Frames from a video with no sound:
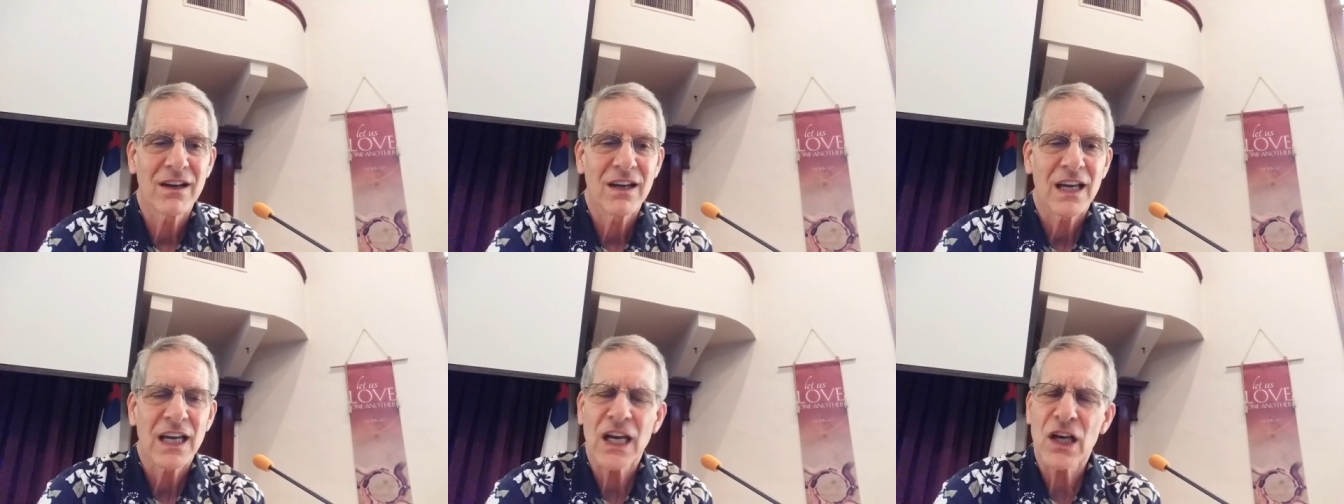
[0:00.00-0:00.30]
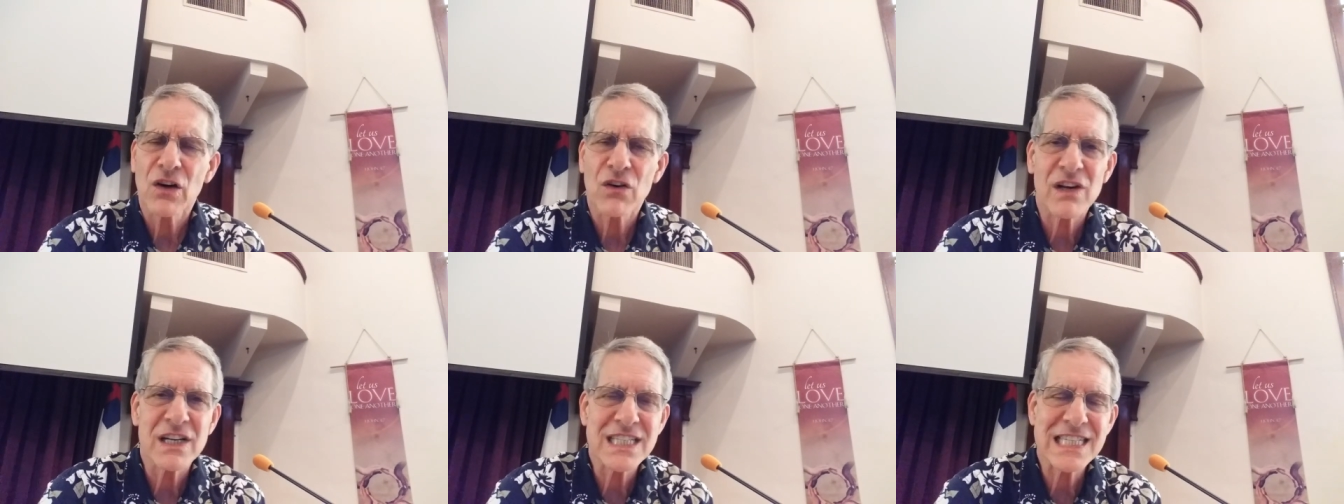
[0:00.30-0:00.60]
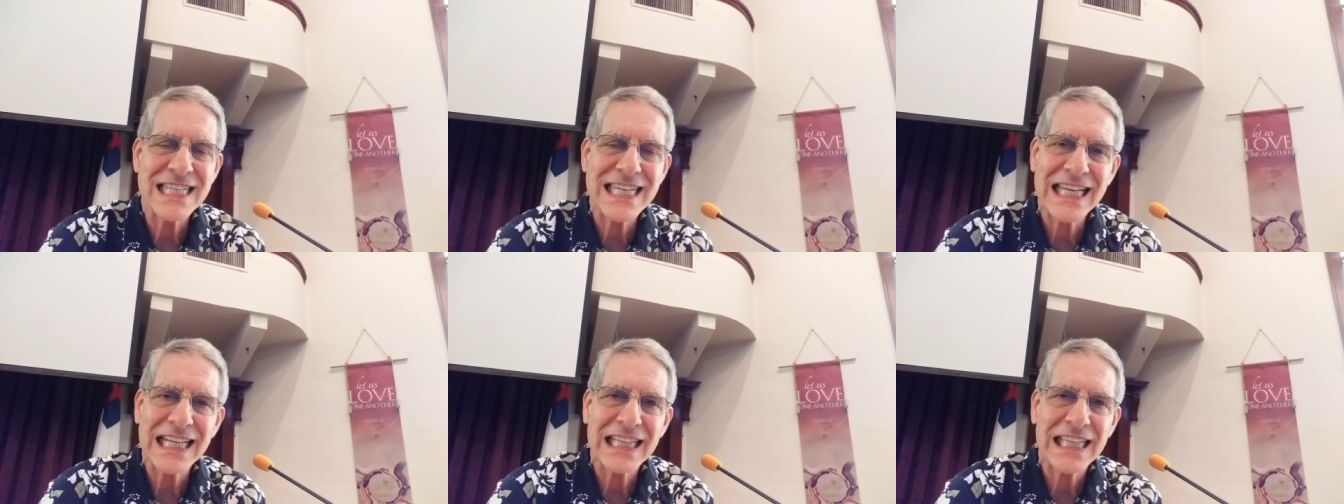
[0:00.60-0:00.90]

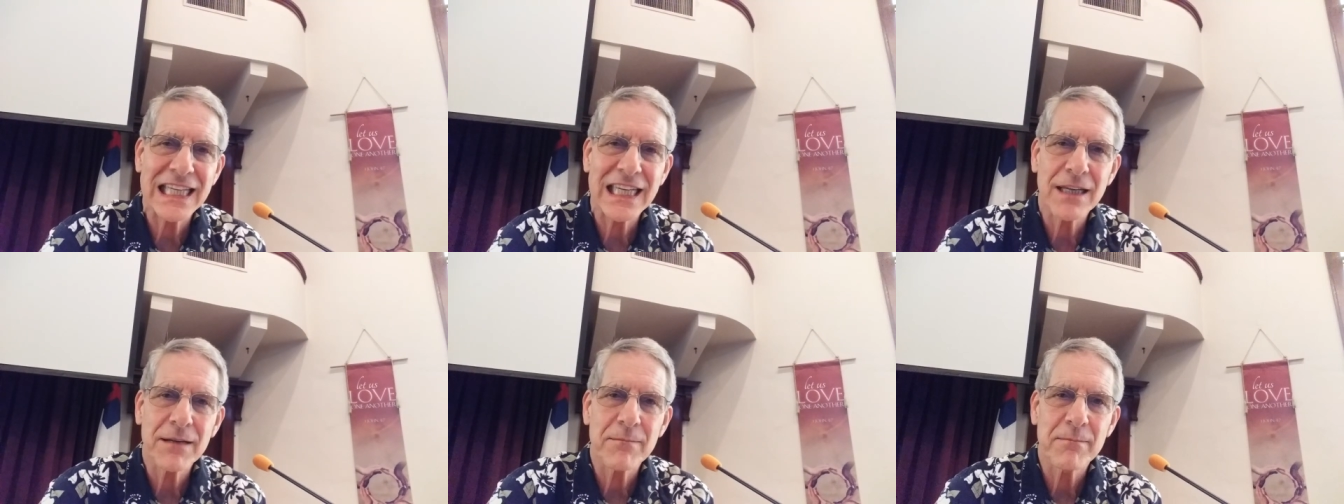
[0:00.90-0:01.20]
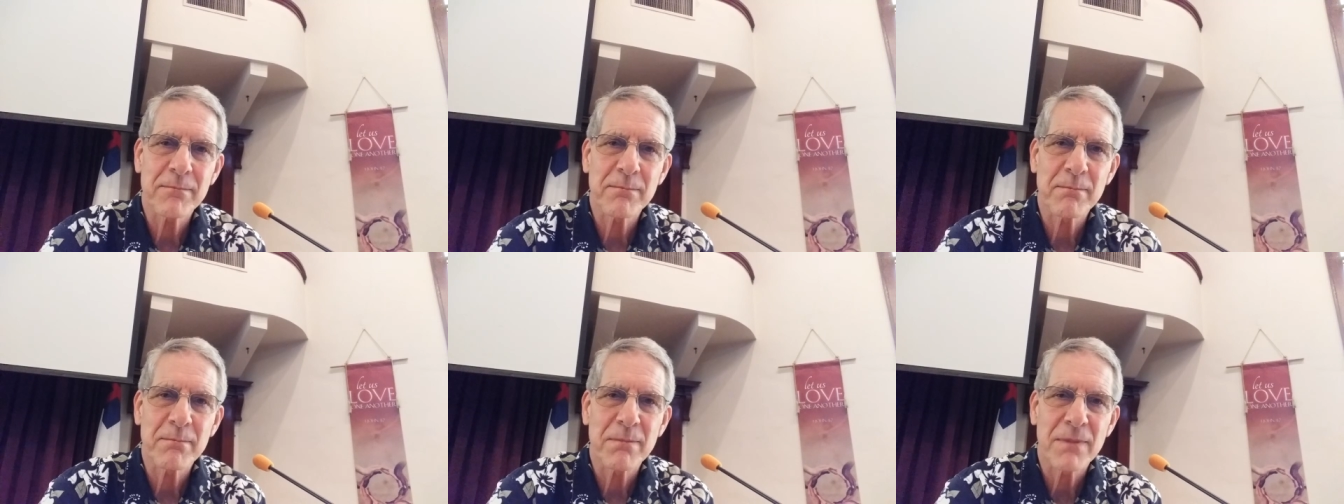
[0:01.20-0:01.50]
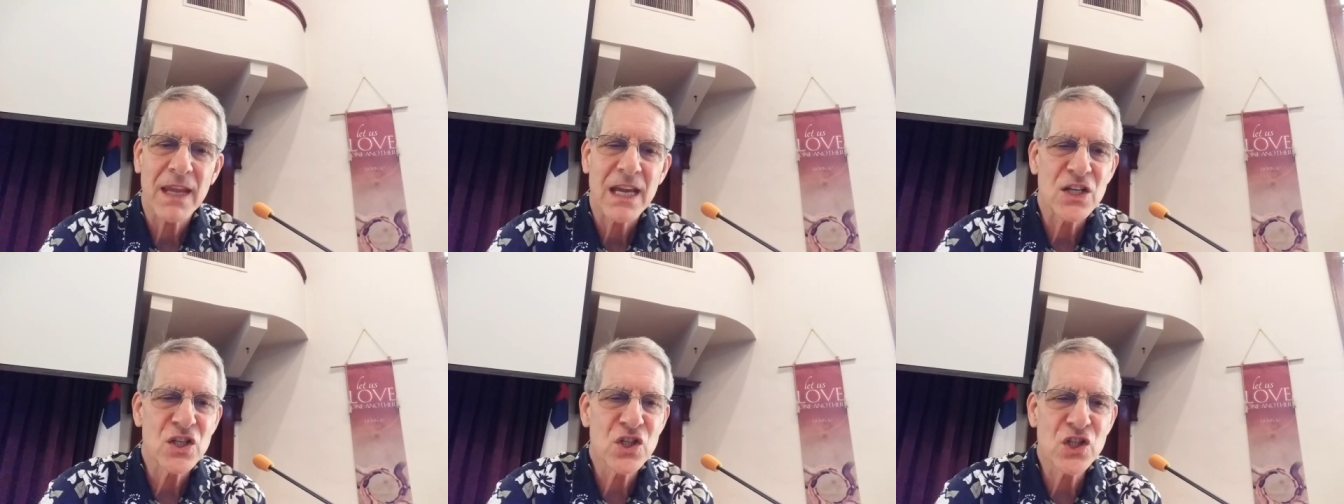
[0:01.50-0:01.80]
Interestingly,
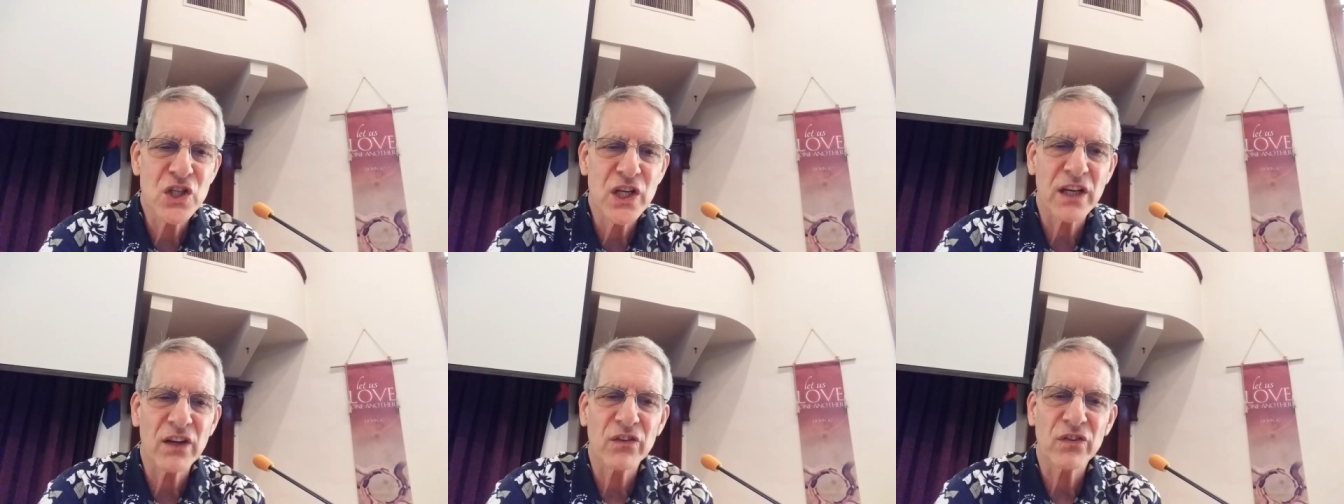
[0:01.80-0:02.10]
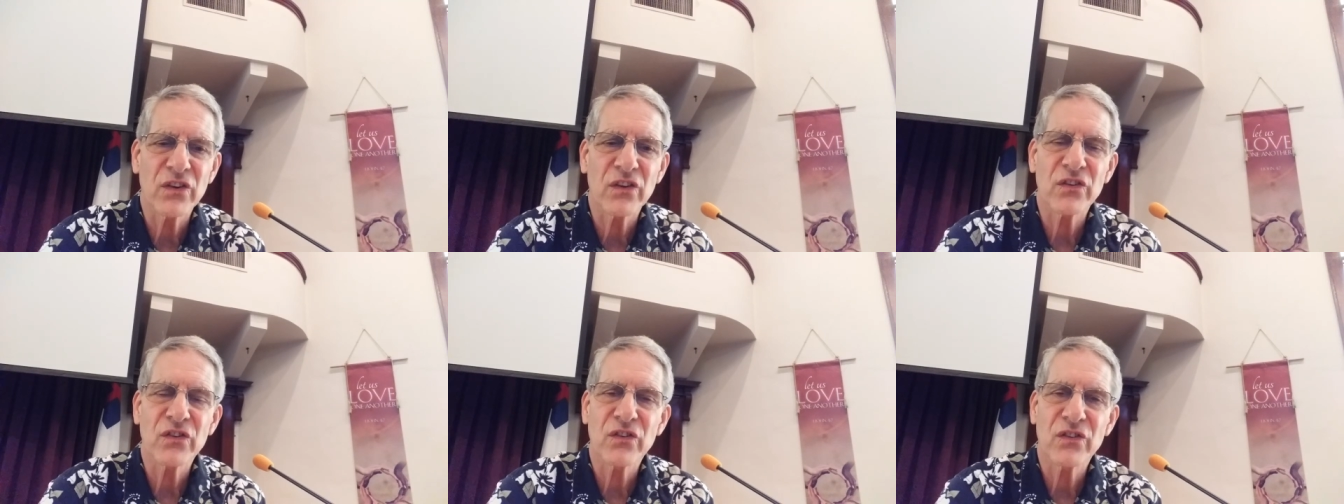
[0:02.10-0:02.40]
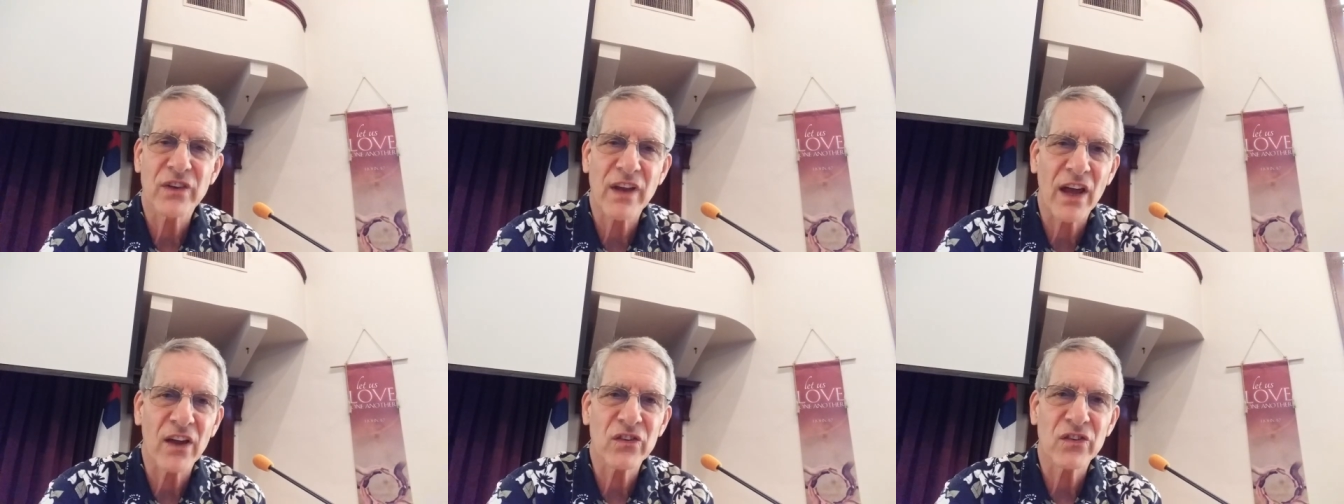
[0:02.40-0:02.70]
Jesus
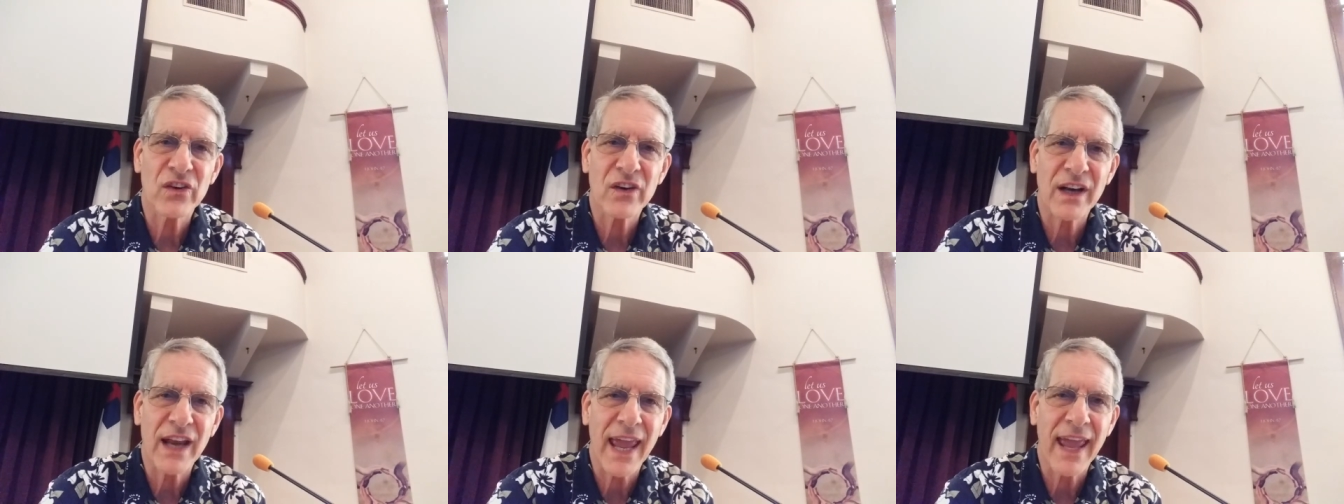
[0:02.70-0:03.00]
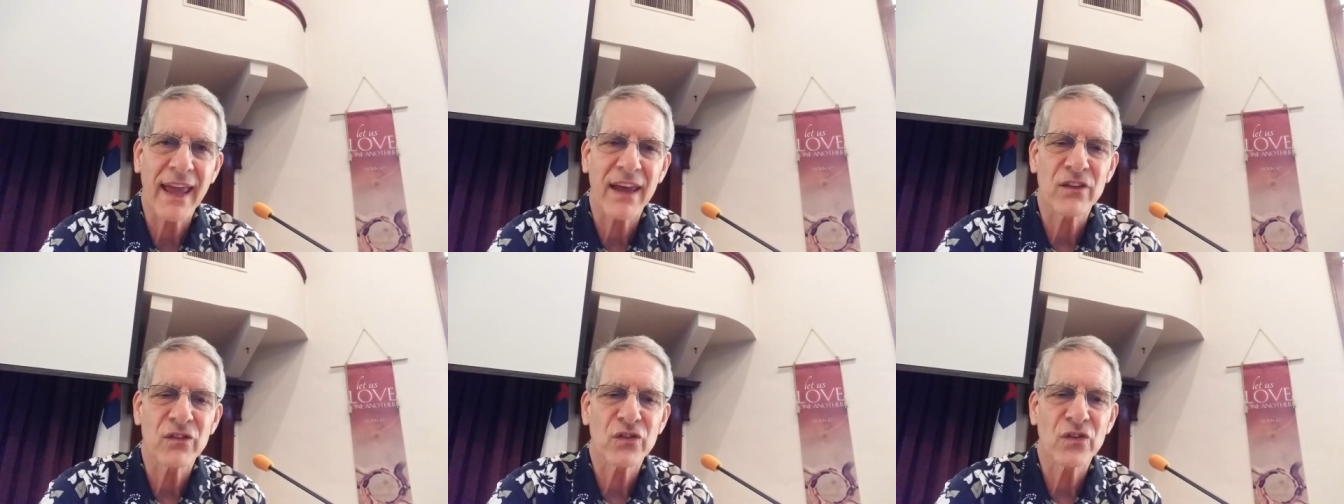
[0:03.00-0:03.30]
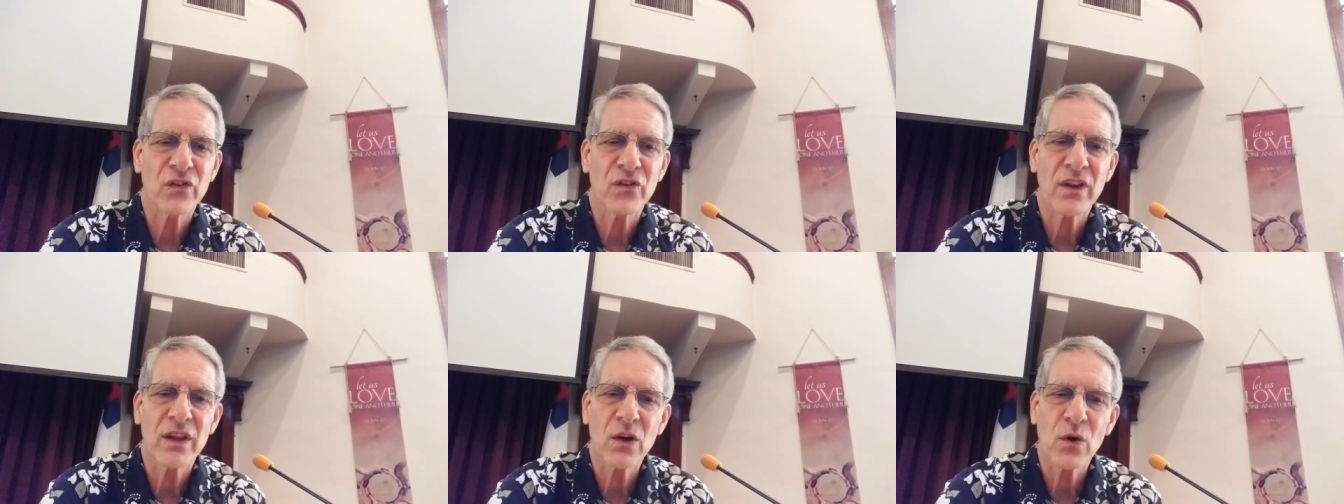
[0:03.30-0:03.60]
doesn't
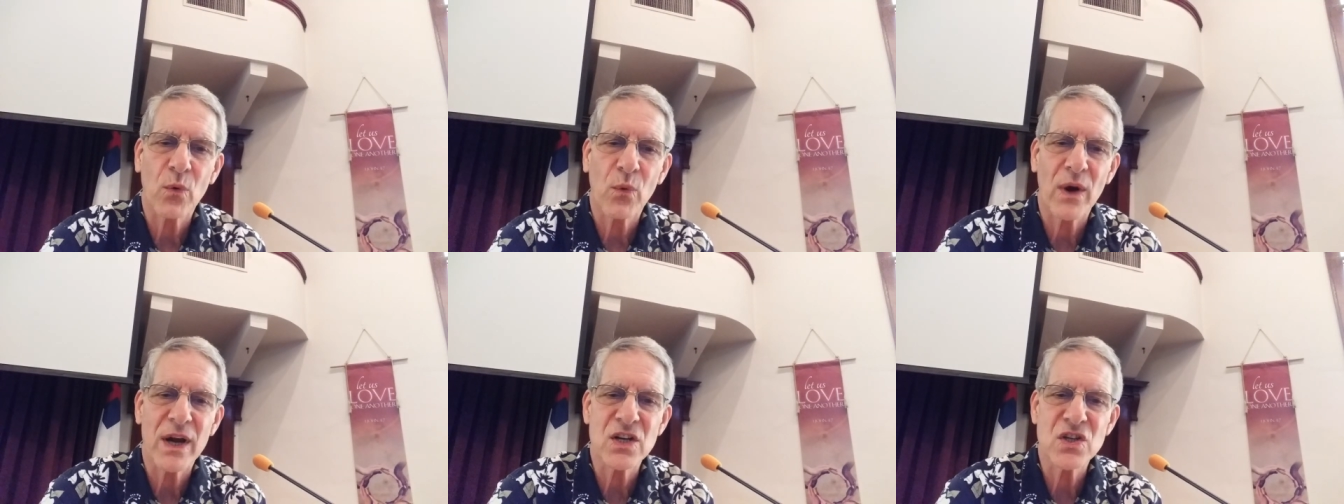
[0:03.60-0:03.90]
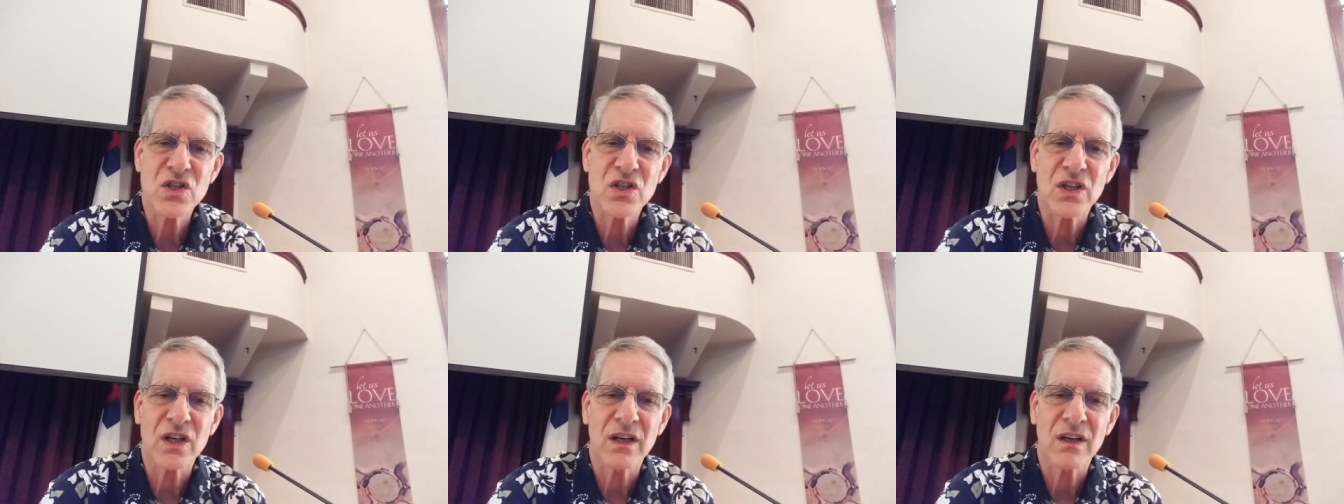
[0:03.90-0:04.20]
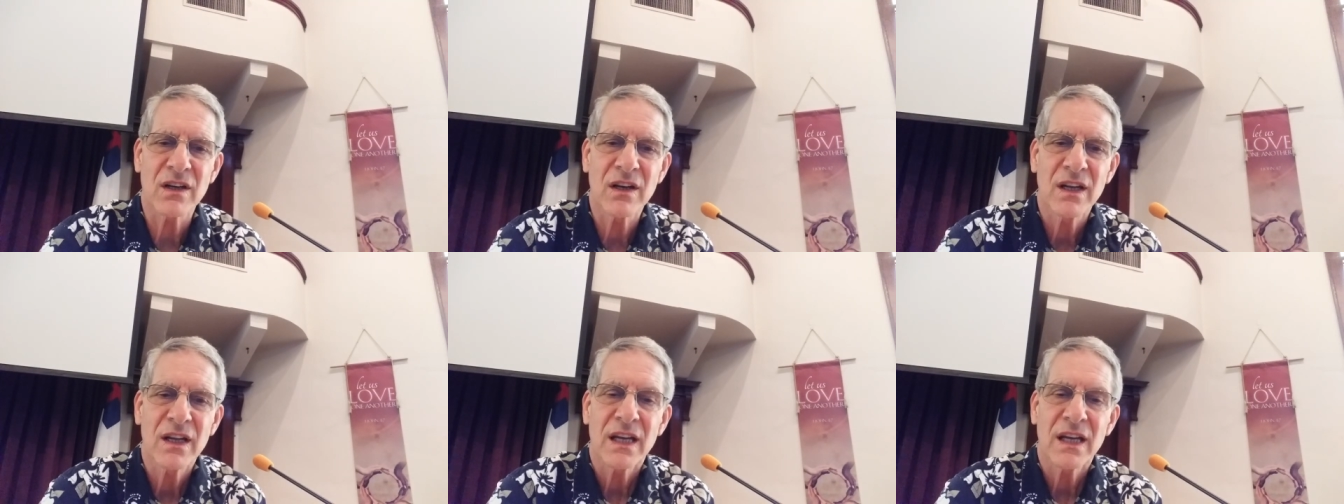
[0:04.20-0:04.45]
answer the question